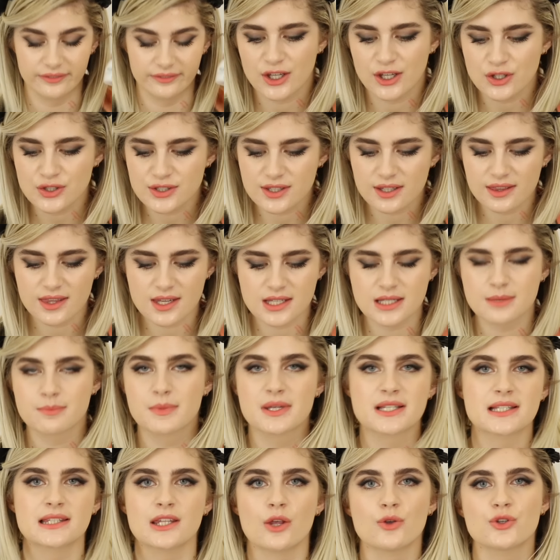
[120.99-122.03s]
used to
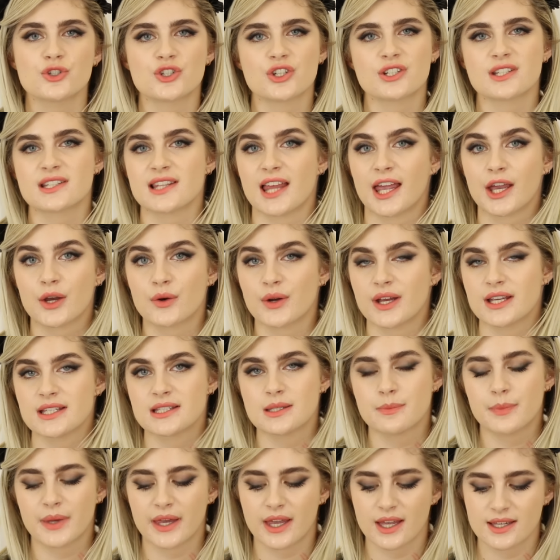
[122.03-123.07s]
dismiss lotions like
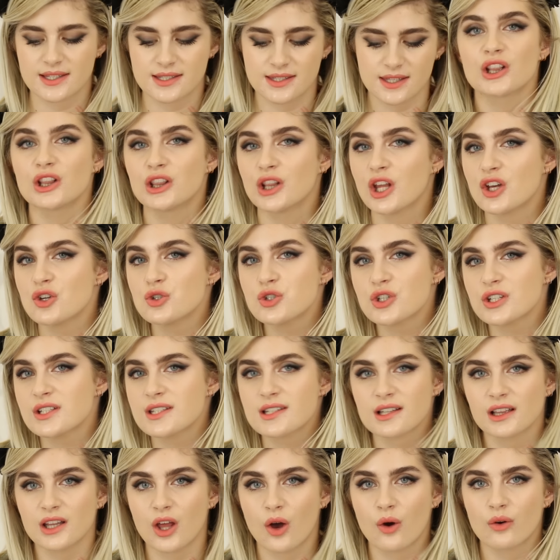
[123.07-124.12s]
crazy because lotions
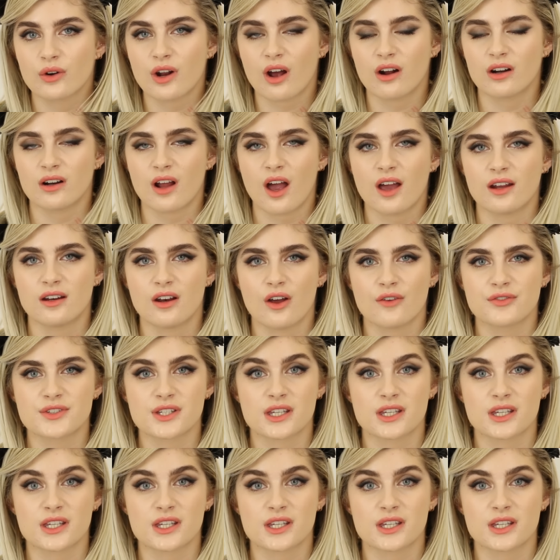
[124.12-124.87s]
alone are not enough